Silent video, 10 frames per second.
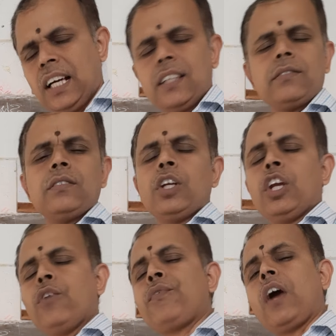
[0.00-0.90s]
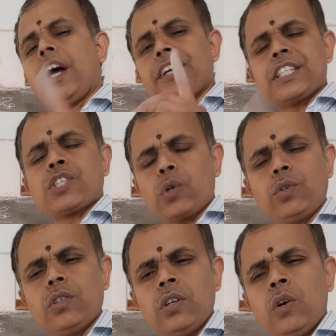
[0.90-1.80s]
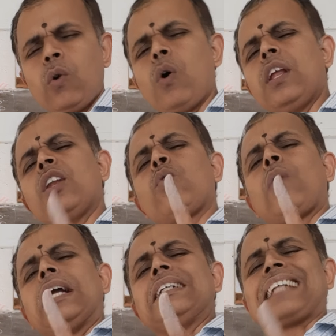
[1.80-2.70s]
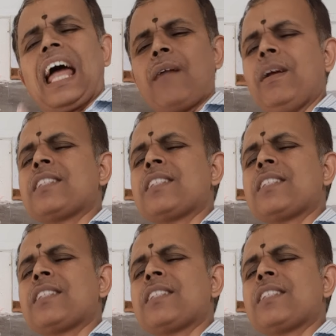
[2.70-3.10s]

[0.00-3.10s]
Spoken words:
That if you understood only in one time,